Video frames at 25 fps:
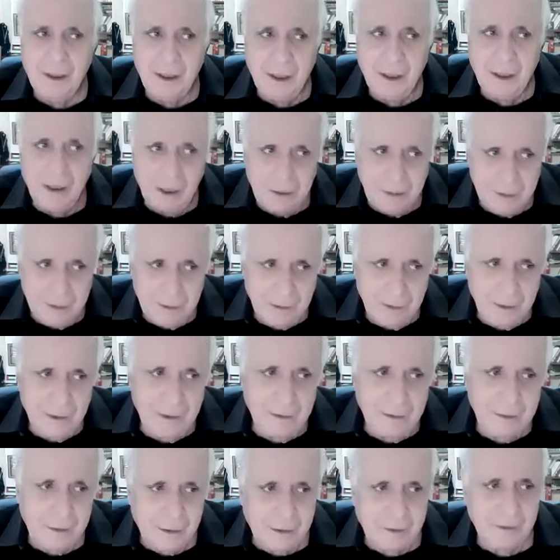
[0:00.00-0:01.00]
and
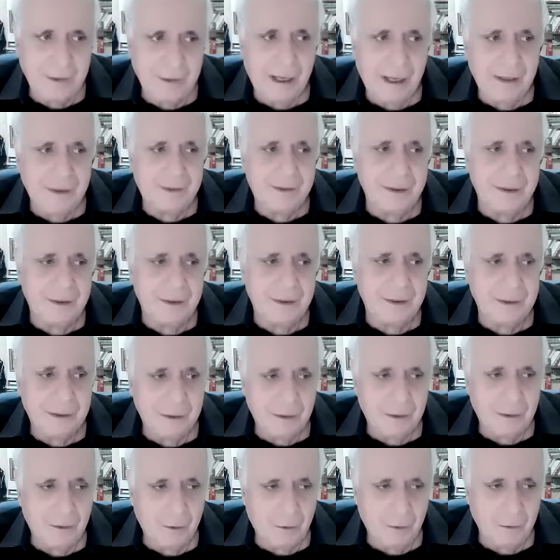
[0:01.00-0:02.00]
creating,
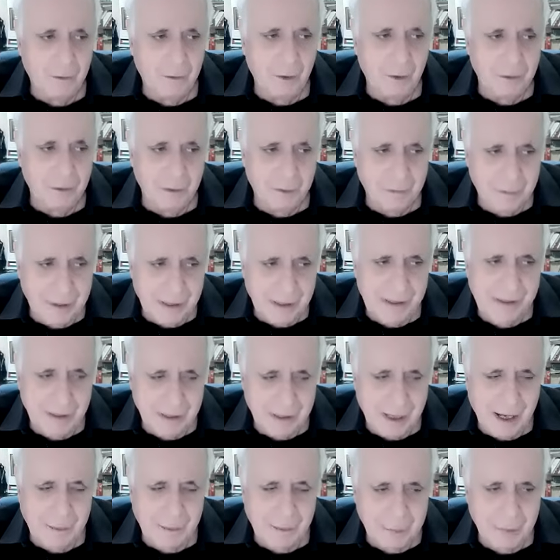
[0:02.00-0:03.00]
although there is
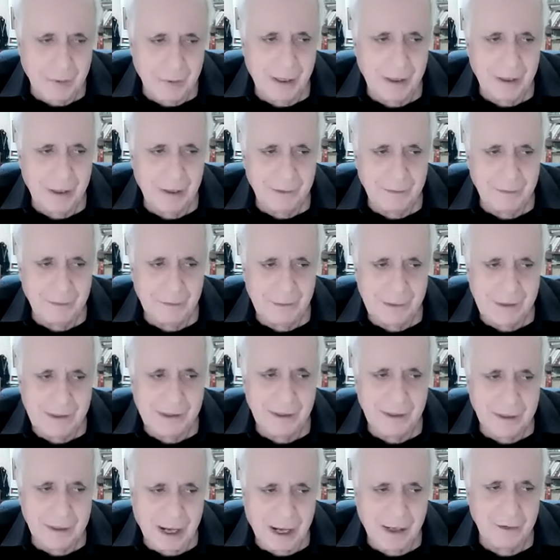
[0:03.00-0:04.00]
an
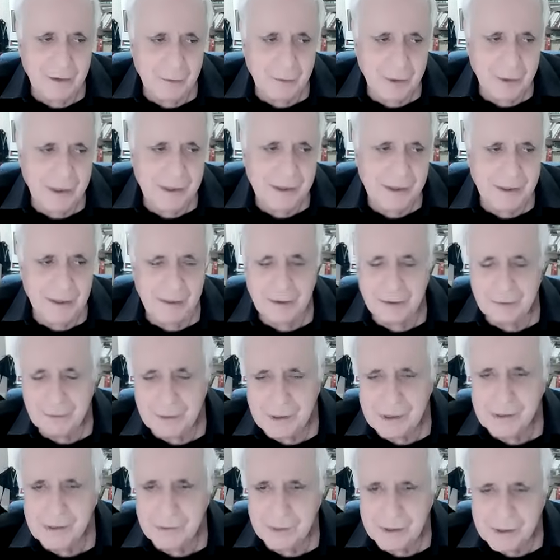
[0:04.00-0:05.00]
unrest and there
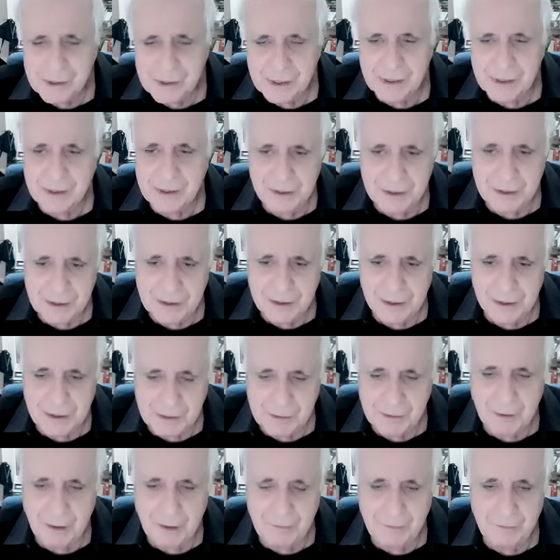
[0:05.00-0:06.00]
is resistance,
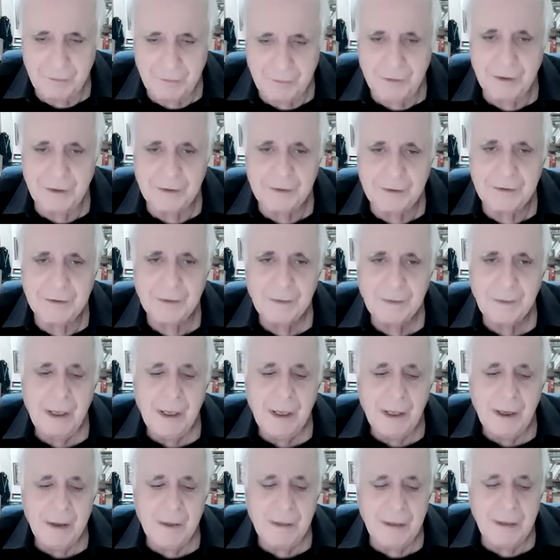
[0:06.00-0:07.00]
I feel
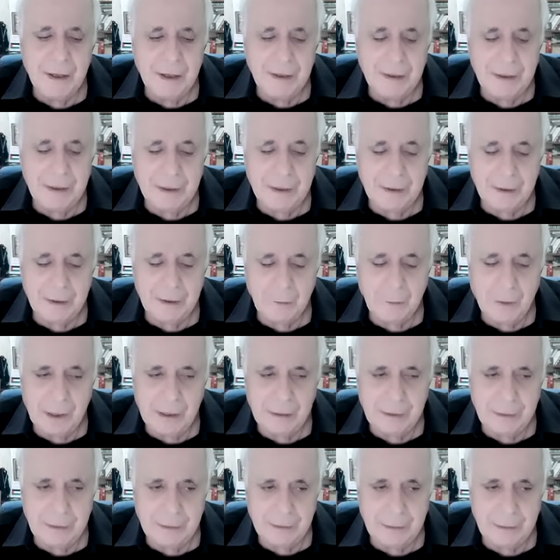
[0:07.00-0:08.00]
that it can
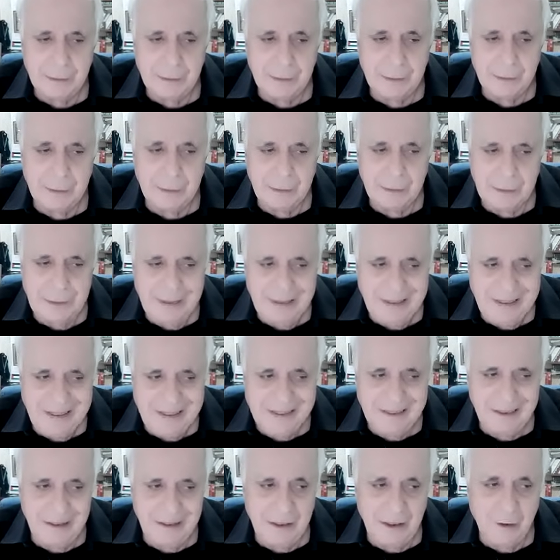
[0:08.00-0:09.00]
quite
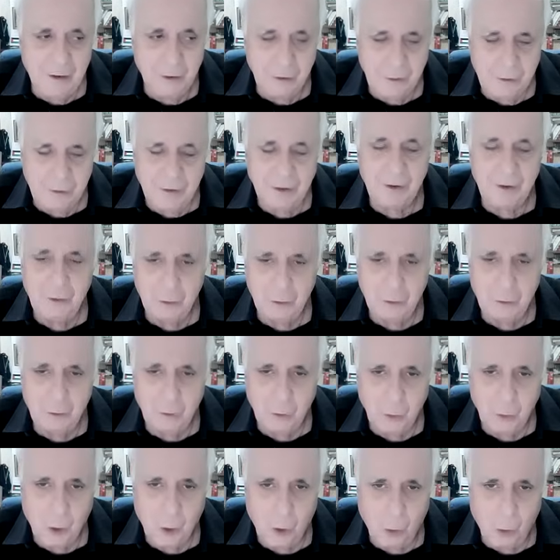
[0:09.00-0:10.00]
easily continue
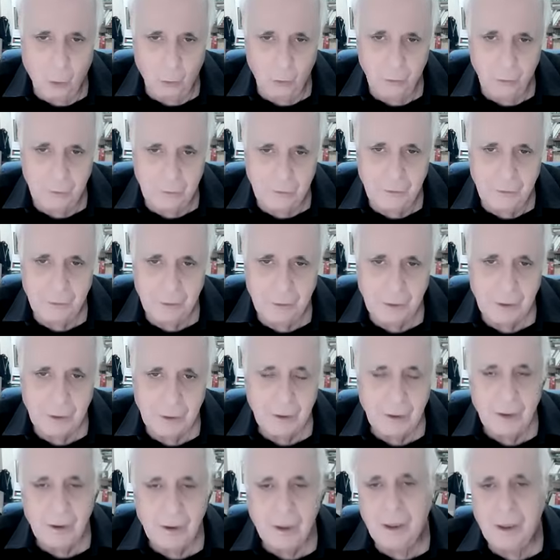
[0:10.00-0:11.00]
to hold
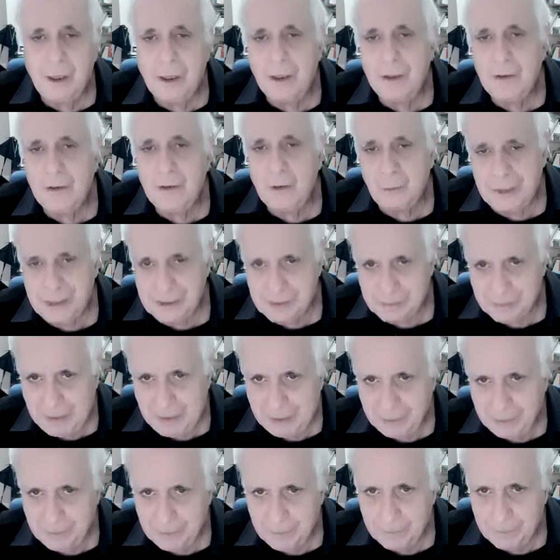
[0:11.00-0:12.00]
the West
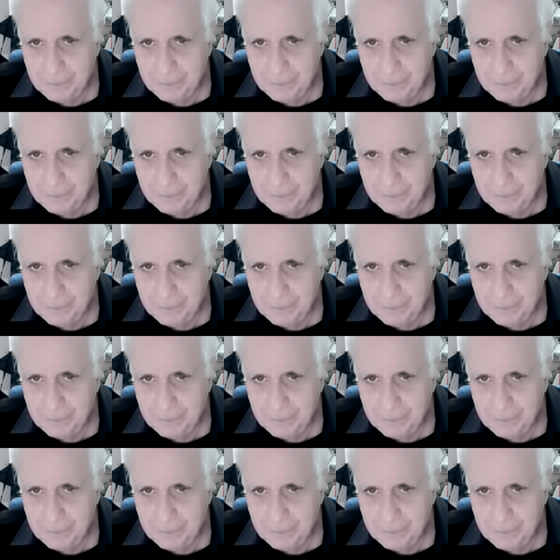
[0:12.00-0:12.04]
Bank.